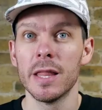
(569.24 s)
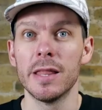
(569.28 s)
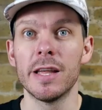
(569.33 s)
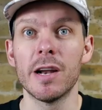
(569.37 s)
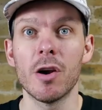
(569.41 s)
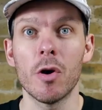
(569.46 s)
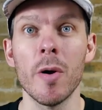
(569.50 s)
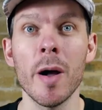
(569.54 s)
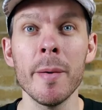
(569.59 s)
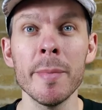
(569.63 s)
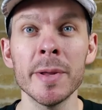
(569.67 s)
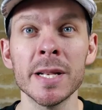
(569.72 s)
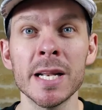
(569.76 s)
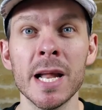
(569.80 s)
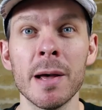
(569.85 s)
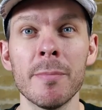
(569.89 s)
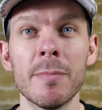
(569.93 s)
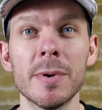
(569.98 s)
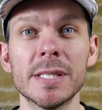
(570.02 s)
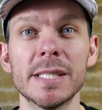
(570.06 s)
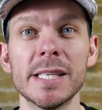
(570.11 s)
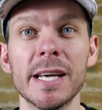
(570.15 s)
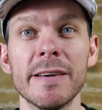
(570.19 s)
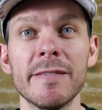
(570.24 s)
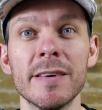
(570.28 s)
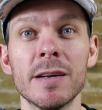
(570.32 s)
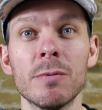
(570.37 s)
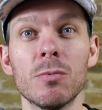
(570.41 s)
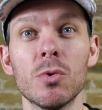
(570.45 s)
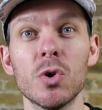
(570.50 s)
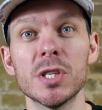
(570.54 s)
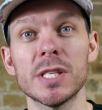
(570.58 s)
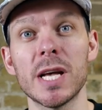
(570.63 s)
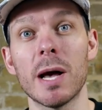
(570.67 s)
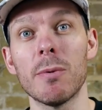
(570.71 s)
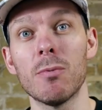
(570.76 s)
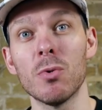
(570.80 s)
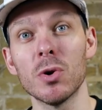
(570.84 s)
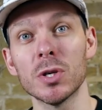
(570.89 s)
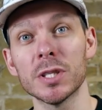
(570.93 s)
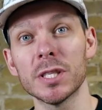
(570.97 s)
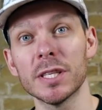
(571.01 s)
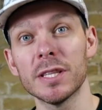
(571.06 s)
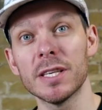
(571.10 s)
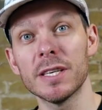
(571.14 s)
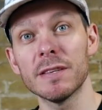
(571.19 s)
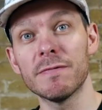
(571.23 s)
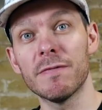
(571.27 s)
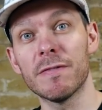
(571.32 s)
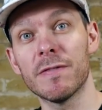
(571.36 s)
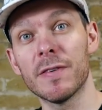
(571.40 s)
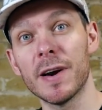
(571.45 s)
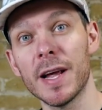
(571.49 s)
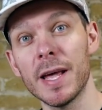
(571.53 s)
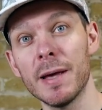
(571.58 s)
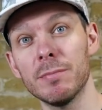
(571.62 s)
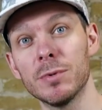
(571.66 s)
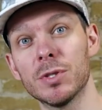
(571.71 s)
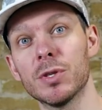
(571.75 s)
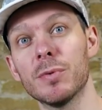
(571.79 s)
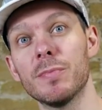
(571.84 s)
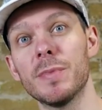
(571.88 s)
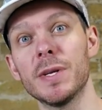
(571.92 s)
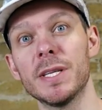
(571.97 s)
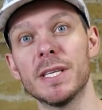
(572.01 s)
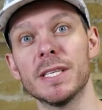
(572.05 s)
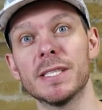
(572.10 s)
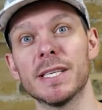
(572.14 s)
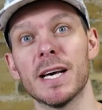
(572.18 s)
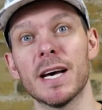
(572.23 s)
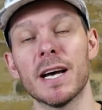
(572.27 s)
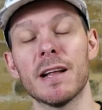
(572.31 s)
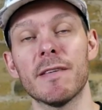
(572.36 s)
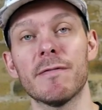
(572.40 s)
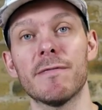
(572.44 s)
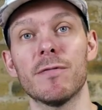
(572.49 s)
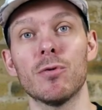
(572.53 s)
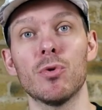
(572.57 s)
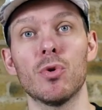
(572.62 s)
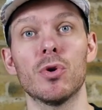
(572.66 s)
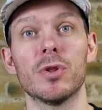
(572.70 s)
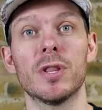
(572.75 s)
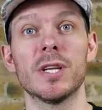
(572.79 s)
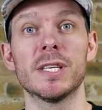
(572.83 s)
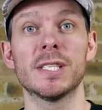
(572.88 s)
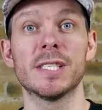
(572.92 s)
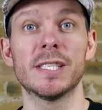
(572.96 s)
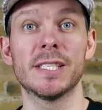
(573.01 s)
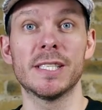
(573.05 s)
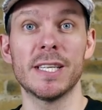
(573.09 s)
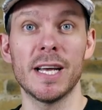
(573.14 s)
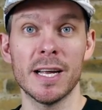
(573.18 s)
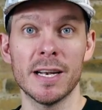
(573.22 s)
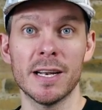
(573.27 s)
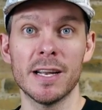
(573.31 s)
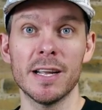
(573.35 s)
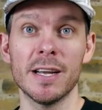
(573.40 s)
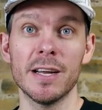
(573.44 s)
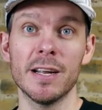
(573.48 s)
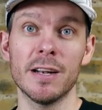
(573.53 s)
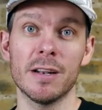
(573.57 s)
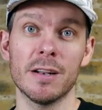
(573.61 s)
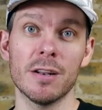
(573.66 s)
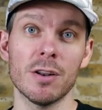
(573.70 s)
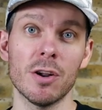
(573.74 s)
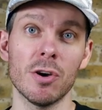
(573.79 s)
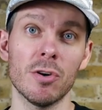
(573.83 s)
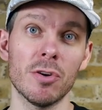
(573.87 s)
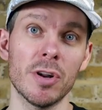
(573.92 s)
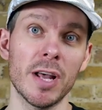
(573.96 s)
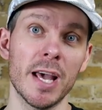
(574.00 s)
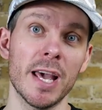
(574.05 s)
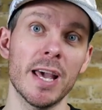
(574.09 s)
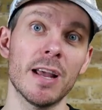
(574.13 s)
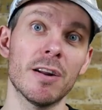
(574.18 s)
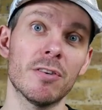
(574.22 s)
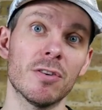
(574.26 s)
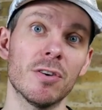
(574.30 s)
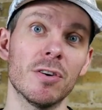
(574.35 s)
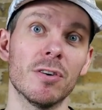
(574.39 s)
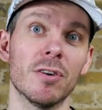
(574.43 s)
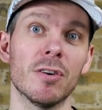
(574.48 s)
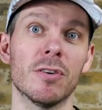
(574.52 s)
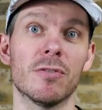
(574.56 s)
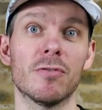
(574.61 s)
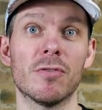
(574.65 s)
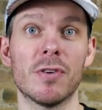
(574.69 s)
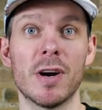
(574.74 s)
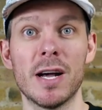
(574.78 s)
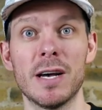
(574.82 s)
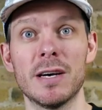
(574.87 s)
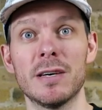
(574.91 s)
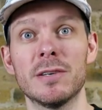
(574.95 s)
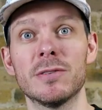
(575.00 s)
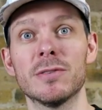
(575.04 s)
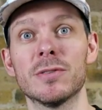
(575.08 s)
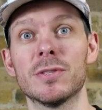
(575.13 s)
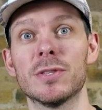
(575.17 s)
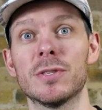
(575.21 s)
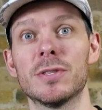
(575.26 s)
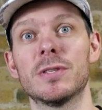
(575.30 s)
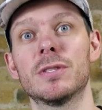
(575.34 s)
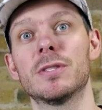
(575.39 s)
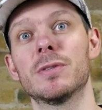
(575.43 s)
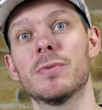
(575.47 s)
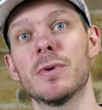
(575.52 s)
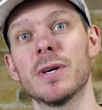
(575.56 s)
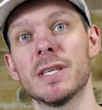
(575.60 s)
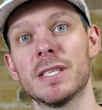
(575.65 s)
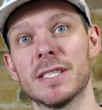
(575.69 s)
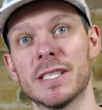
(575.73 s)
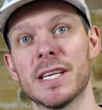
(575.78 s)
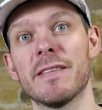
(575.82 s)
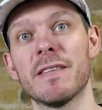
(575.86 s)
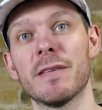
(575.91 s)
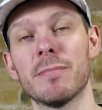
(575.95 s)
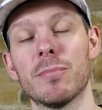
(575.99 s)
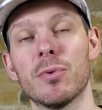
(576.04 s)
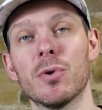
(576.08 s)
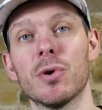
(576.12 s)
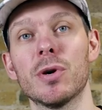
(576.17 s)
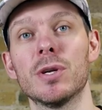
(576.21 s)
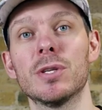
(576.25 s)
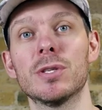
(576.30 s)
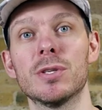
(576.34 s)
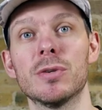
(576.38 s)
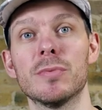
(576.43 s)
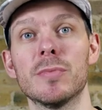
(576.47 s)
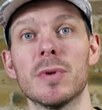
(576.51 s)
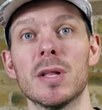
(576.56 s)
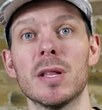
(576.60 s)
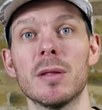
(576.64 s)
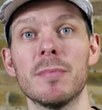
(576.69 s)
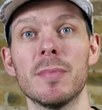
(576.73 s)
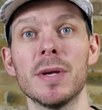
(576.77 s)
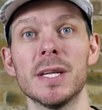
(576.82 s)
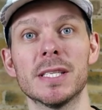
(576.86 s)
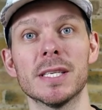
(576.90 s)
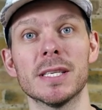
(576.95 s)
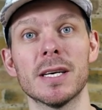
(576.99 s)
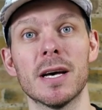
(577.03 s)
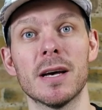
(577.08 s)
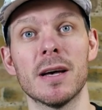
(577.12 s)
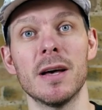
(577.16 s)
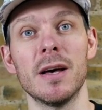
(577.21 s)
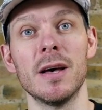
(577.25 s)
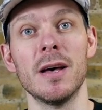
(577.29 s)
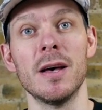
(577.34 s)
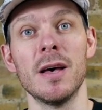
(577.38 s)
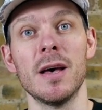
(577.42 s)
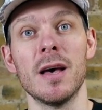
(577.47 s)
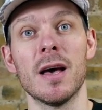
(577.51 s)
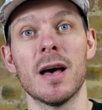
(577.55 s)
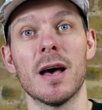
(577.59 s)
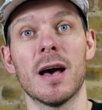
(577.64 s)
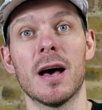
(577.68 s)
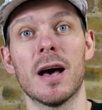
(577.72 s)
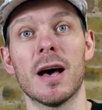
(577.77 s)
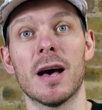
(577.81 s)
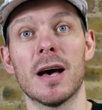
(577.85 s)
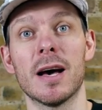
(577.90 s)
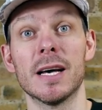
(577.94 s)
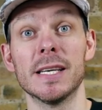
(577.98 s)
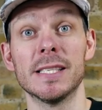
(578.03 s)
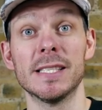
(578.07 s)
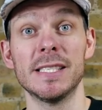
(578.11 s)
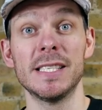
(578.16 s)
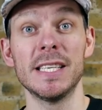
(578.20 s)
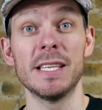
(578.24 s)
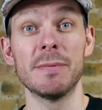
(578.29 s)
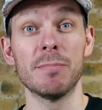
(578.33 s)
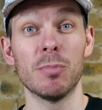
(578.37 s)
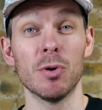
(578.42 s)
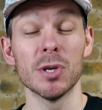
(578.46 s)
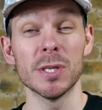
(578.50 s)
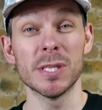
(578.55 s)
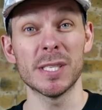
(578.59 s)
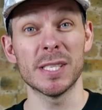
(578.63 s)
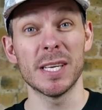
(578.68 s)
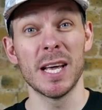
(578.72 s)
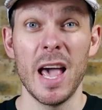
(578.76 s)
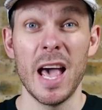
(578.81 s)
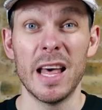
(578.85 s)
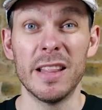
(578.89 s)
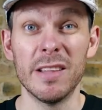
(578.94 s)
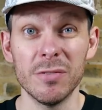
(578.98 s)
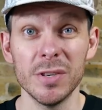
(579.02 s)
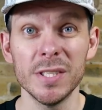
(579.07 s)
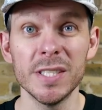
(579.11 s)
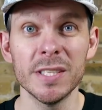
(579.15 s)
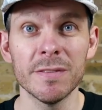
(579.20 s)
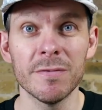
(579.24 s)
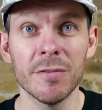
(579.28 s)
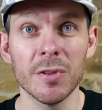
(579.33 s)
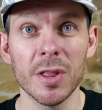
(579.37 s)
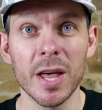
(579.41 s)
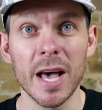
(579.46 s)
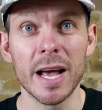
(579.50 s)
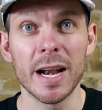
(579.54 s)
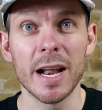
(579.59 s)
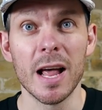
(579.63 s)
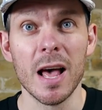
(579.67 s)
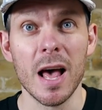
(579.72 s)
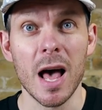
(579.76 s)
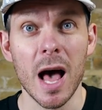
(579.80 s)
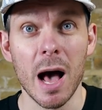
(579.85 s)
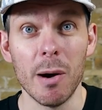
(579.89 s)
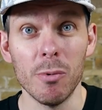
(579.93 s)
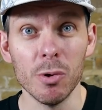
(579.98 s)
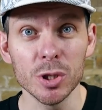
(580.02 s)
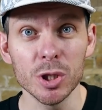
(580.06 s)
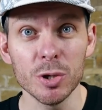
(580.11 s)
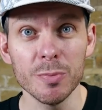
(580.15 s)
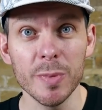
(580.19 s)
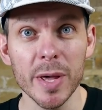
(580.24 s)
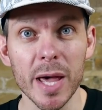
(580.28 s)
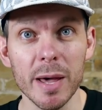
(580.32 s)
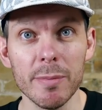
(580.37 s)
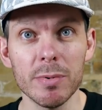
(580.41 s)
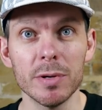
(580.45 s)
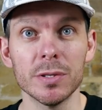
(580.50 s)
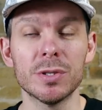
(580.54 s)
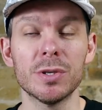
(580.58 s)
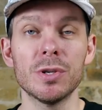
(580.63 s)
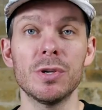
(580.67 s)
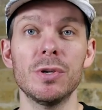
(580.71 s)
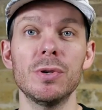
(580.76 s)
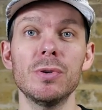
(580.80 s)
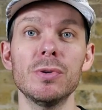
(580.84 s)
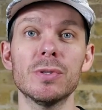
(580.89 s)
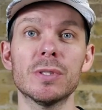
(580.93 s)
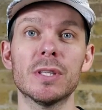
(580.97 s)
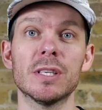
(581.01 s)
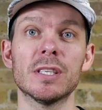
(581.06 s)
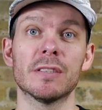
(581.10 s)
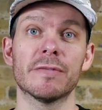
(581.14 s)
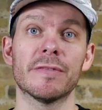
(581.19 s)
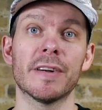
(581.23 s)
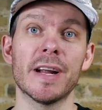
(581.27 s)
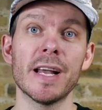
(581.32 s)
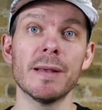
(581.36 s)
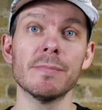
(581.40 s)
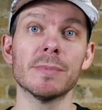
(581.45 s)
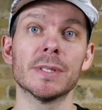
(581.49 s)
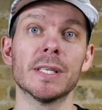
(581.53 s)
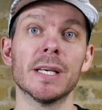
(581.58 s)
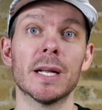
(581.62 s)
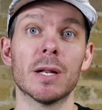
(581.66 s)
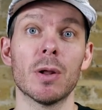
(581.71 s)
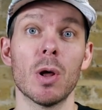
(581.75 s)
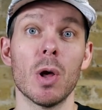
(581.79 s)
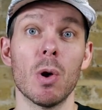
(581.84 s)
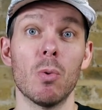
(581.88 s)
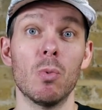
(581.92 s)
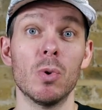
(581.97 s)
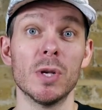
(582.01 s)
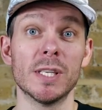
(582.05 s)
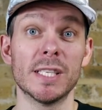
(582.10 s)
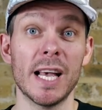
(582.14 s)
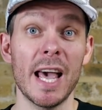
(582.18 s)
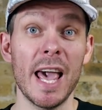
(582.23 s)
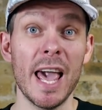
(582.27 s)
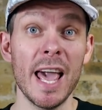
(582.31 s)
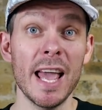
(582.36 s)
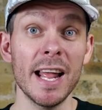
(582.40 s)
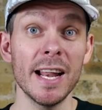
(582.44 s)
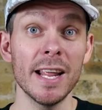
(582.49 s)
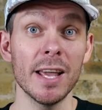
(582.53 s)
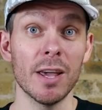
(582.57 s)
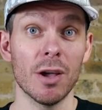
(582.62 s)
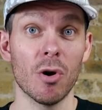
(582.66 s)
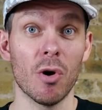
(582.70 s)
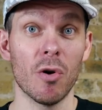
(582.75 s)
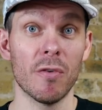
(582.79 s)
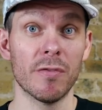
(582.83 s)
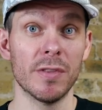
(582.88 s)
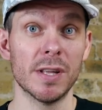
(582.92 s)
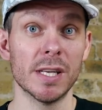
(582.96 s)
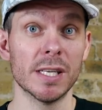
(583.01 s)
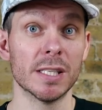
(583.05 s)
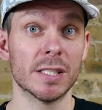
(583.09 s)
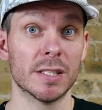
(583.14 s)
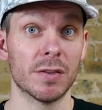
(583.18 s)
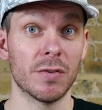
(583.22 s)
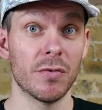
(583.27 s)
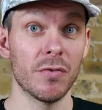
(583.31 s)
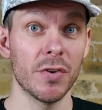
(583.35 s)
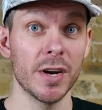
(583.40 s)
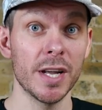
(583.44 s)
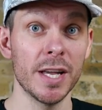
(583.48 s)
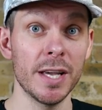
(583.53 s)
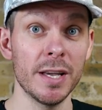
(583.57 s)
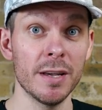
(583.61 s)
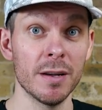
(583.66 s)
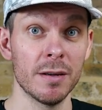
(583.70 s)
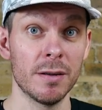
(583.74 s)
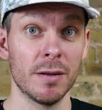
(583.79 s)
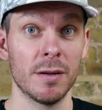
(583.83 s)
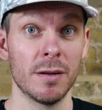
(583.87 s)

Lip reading: The requirement number 7 was I wanted the frame to be designed for the standard non-aero round 27.2mm seat post, and the reason for that, I want to be able to use this frame set with any of these 3